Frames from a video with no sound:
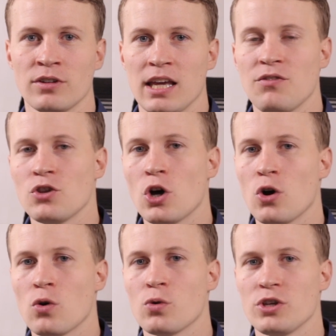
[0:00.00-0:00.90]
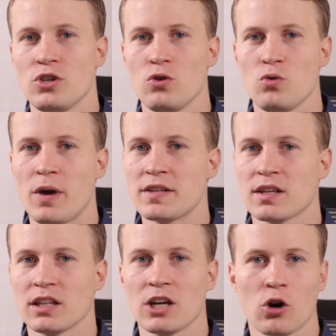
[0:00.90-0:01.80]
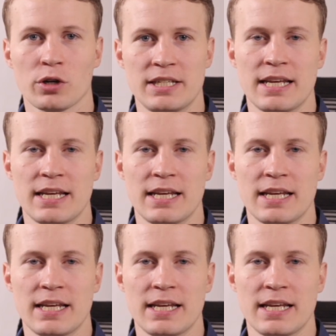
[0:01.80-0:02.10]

Even though you basically already